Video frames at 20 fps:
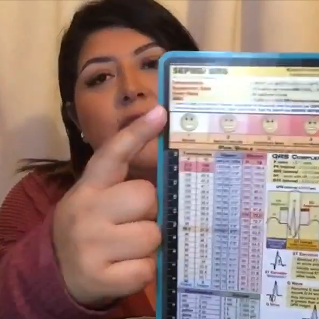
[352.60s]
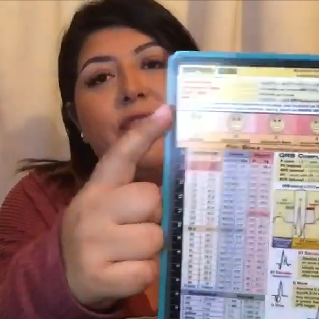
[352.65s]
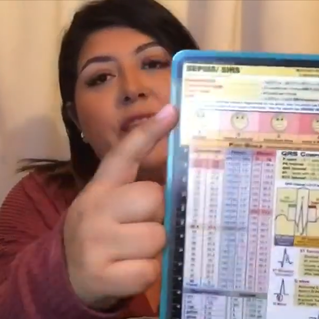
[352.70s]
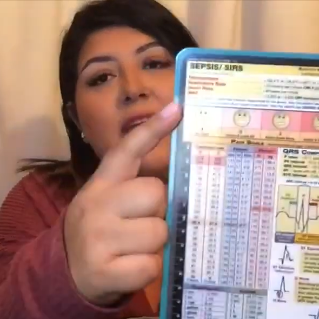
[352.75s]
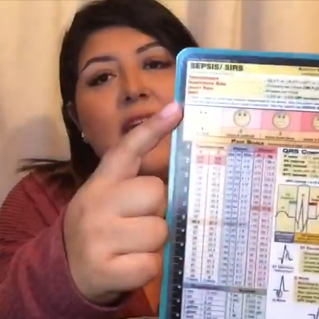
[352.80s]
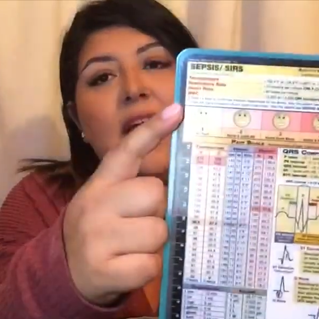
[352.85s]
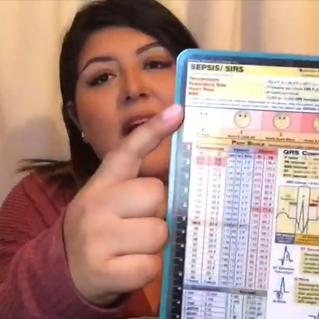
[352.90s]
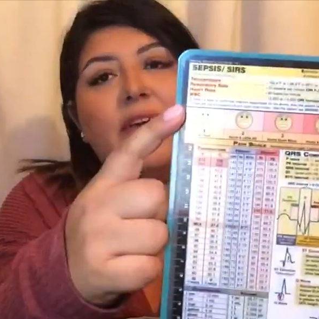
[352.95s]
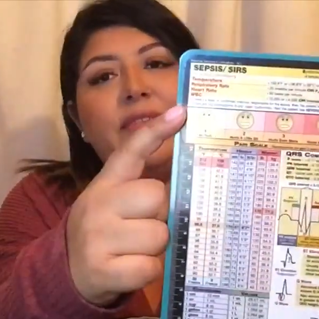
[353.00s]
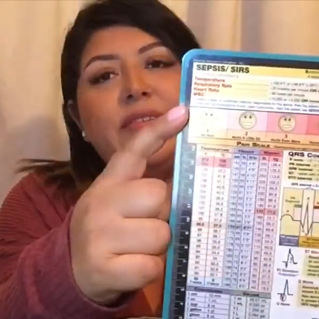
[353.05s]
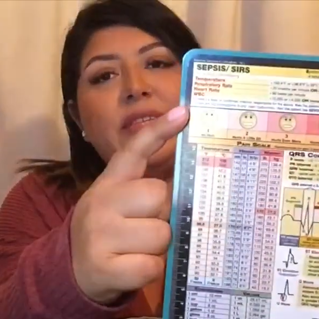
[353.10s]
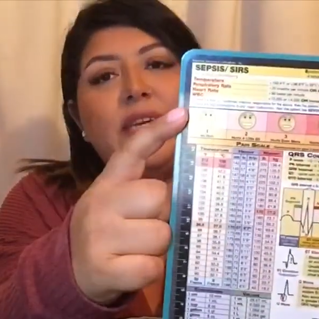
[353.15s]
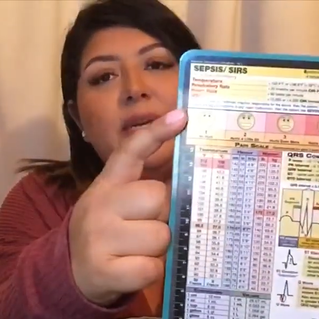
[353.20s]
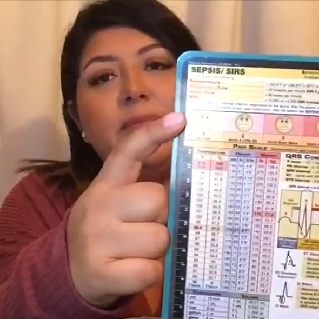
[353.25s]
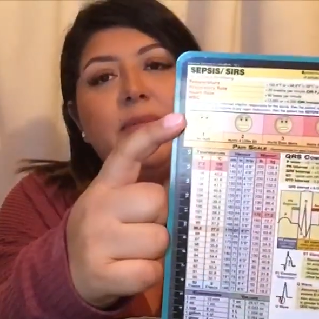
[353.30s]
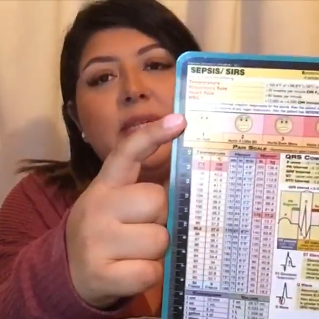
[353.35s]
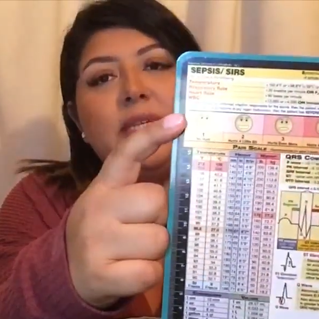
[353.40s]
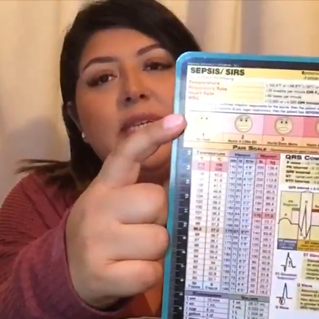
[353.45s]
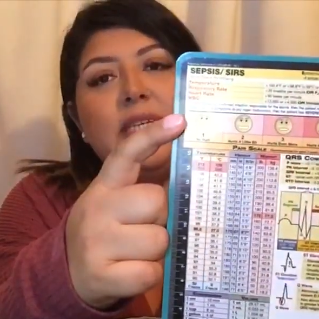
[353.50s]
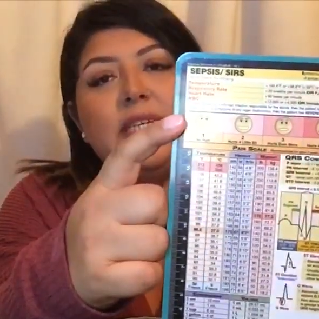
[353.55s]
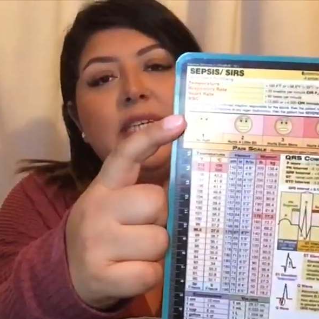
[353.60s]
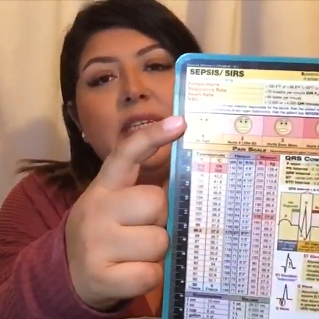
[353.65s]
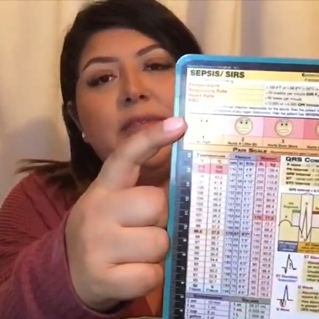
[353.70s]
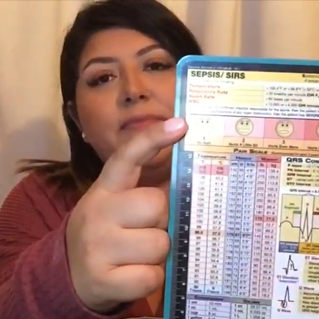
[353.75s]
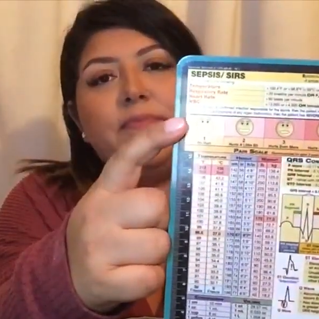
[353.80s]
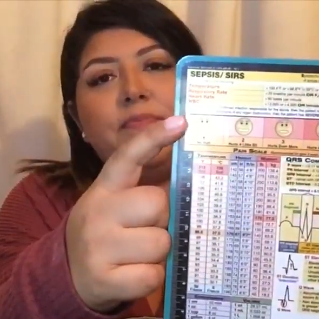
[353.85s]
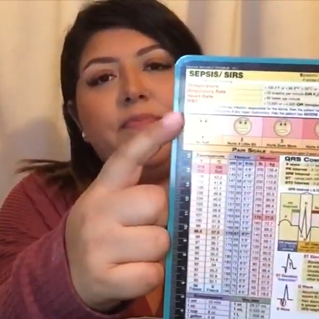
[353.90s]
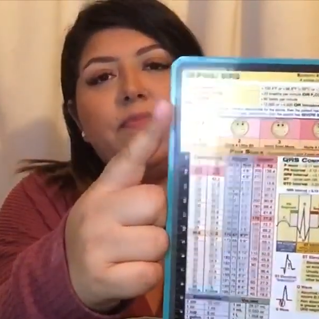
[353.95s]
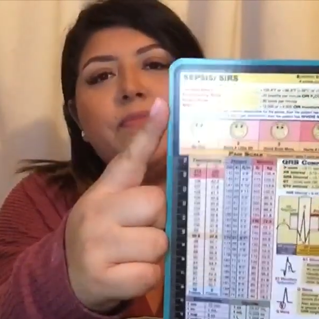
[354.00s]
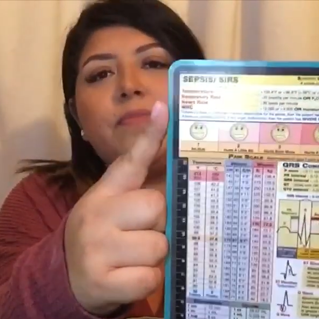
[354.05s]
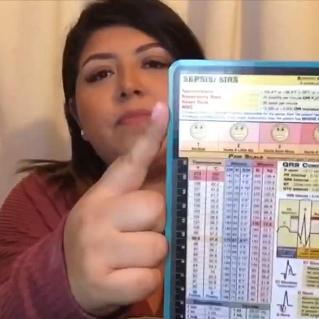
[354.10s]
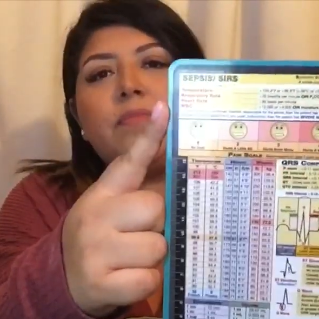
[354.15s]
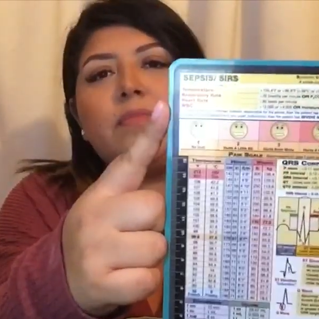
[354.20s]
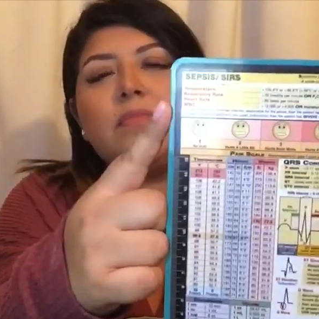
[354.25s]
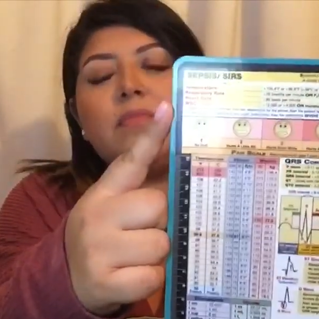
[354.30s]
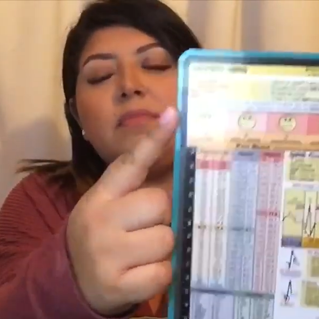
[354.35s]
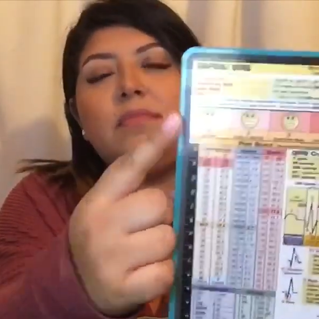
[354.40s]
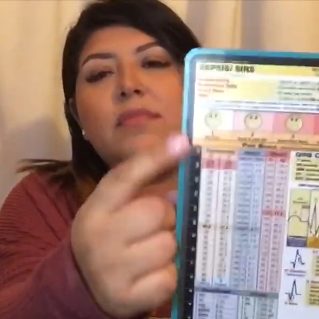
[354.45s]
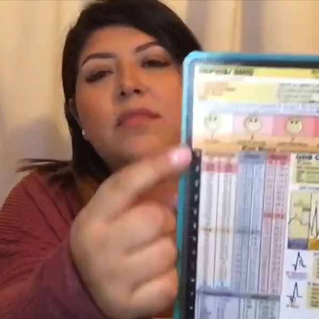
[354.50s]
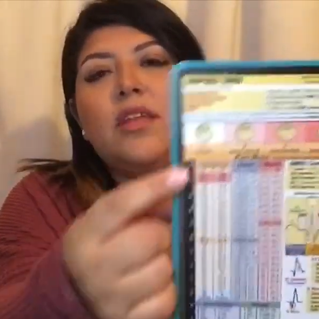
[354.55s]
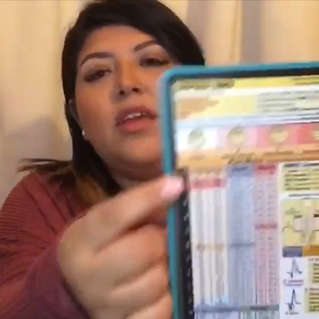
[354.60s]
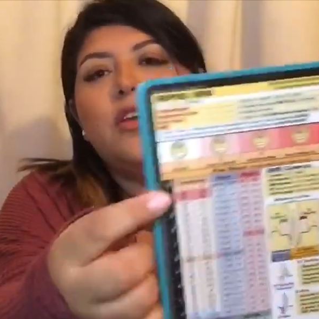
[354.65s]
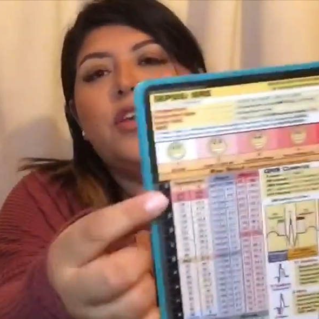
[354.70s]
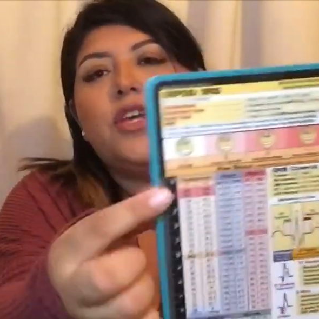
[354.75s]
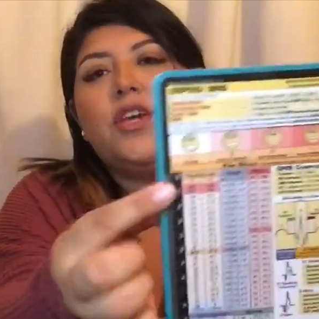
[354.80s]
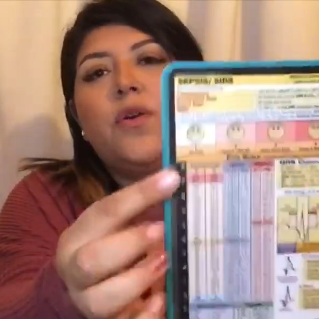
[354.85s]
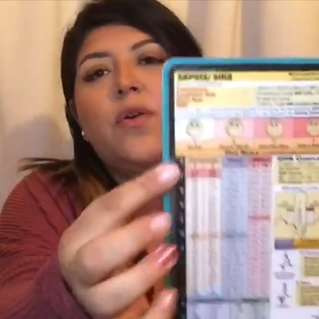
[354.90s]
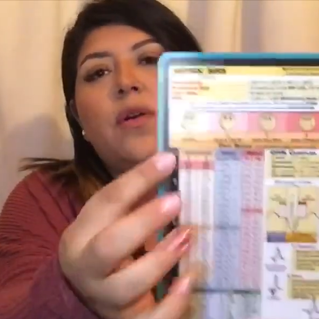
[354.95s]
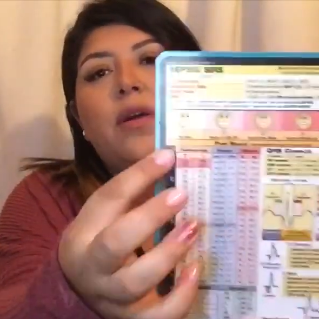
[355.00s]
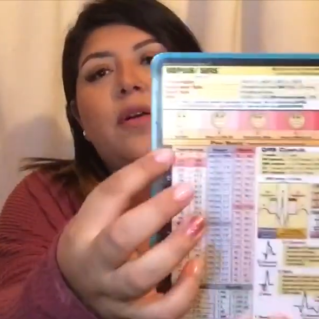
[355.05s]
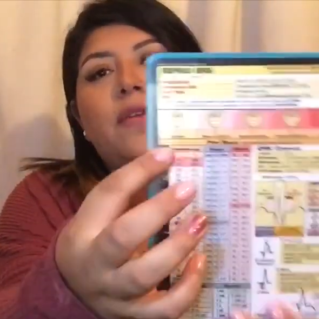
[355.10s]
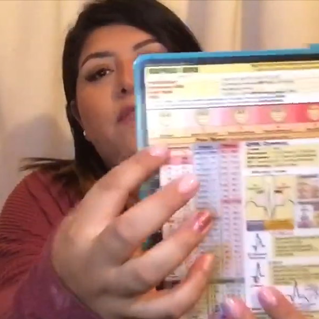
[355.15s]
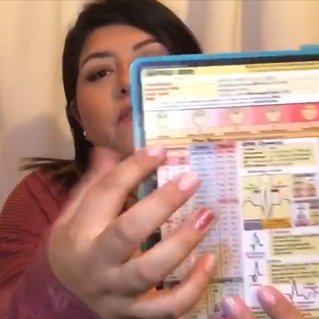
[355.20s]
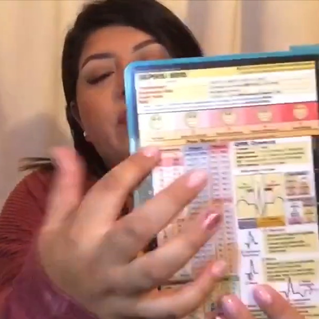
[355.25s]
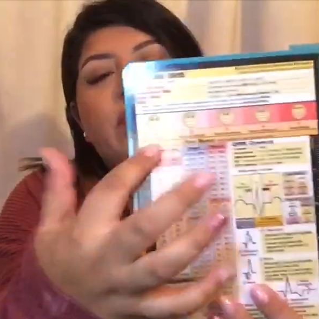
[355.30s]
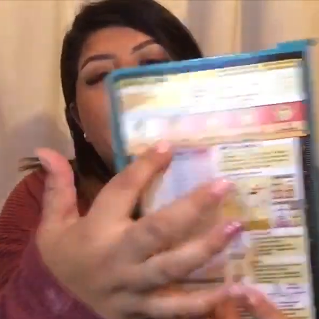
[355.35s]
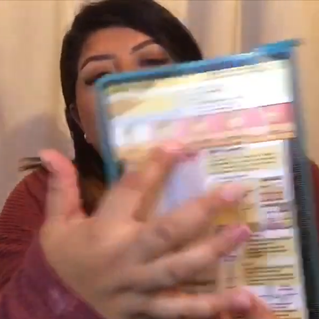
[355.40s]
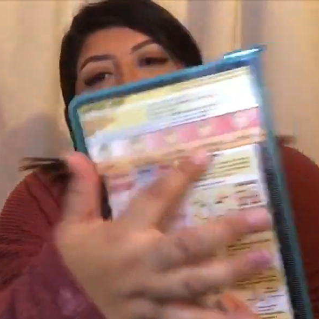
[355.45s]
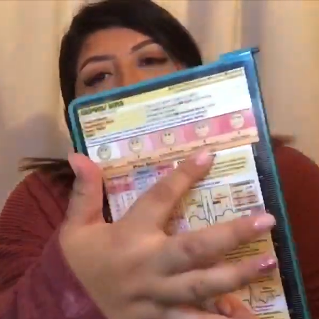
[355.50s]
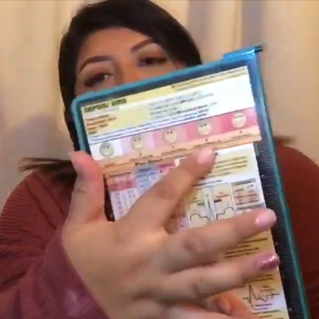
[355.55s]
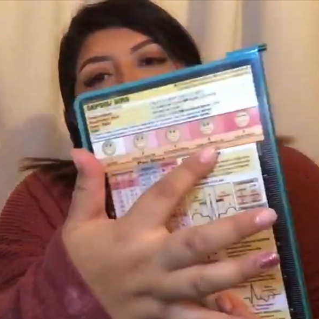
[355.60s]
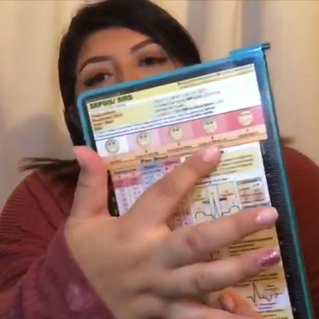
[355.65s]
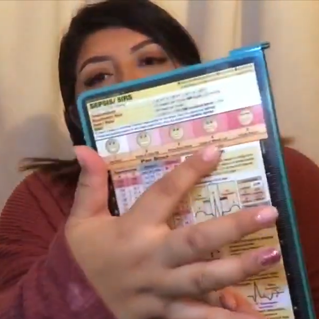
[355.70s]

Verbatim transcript: they have sepsis, your face